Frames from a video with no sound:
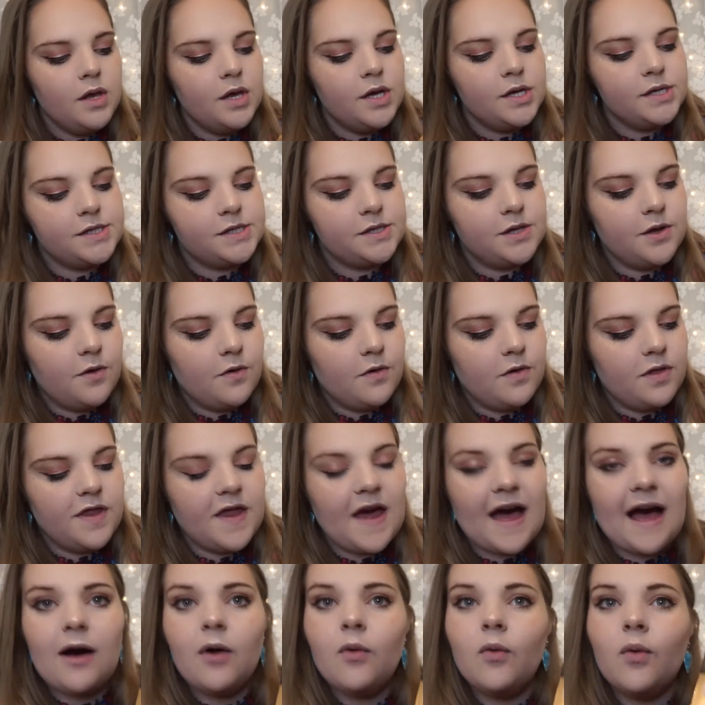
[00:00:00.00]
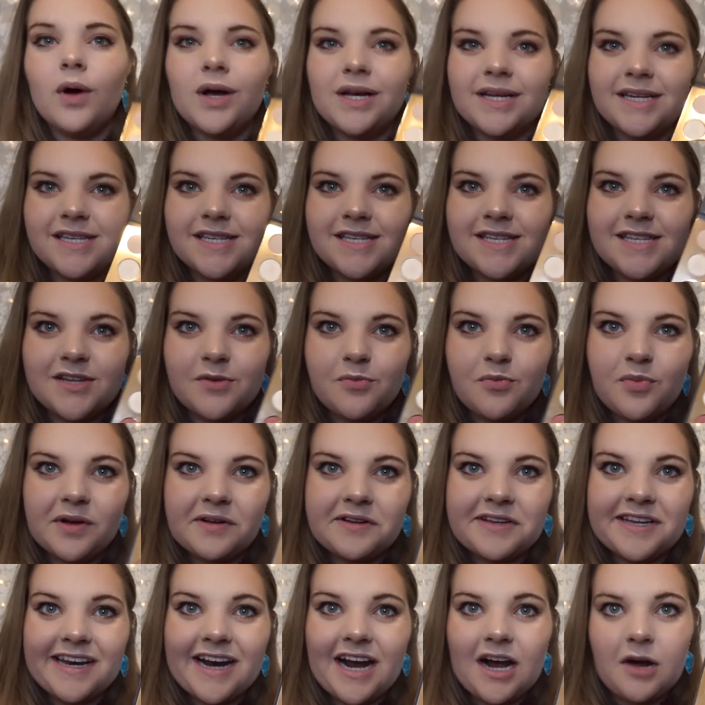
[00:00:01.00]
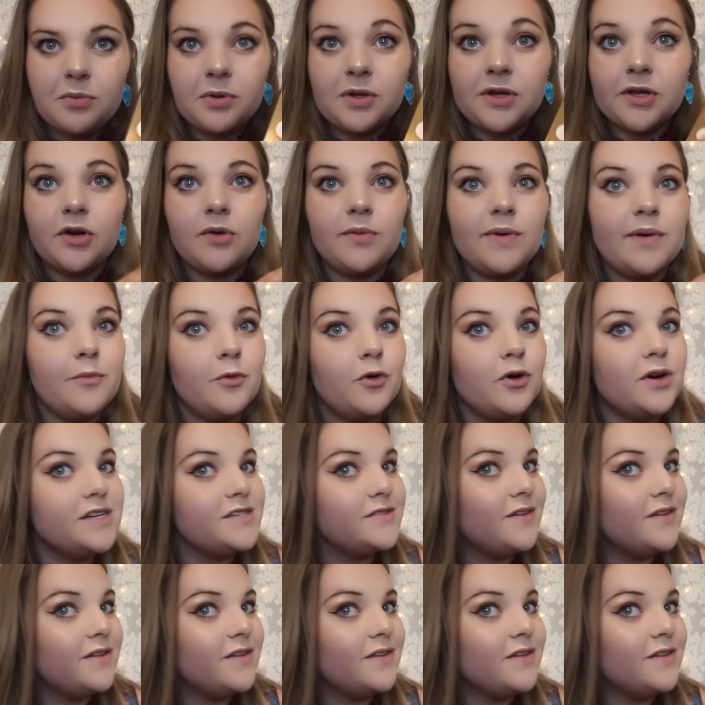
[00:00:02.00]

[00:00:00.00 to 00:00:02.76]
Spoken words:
So that one, to build it up a little bit more.